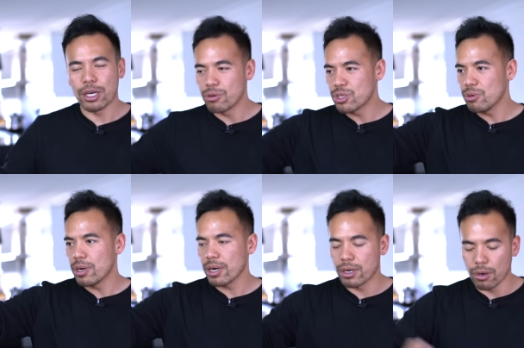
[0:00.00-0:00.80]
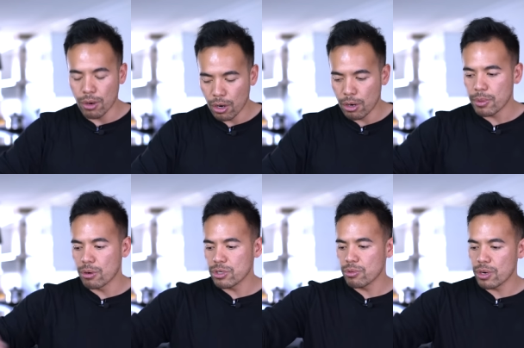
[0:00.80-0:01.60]
They go to work, go home,
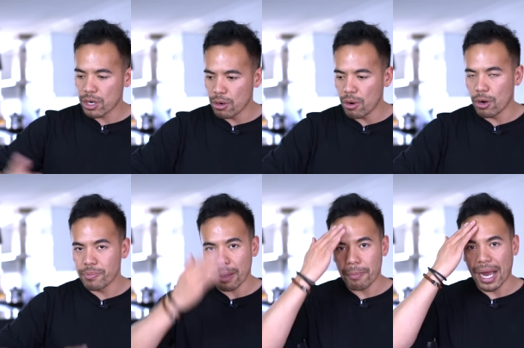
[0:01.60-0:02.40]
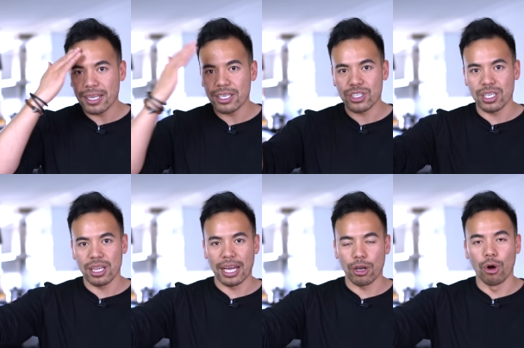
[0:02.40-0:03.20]
go to work, go home. Their mind is
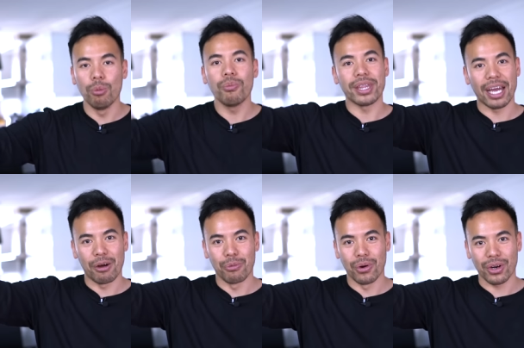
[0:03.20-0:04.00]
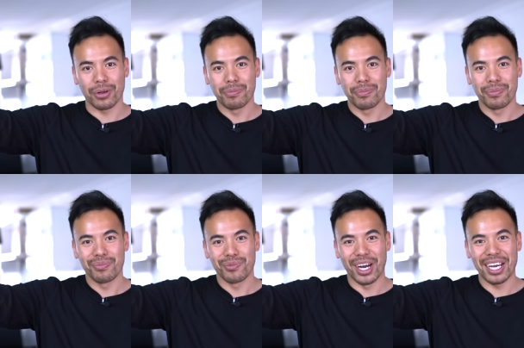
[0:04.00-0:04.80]
still at home when they're at work,
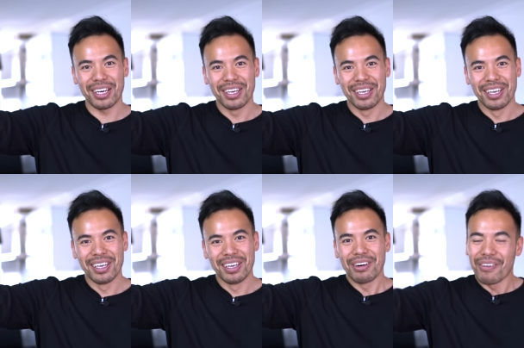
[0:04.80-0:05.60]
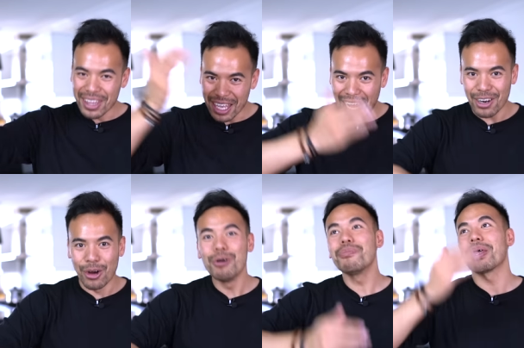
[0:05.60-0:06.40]
right? When they're at
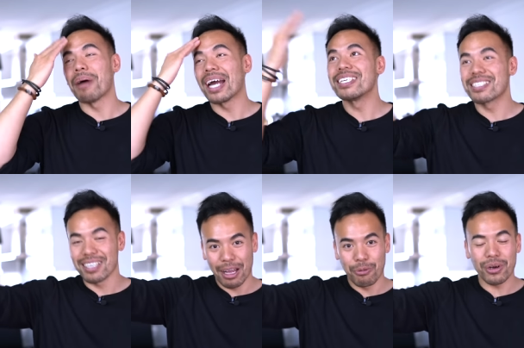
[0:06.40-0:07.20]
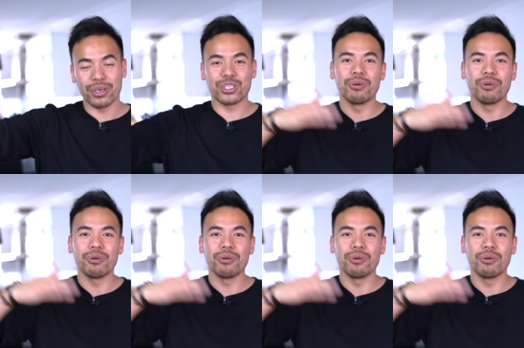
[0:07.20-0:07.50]
home, their mind is still at work.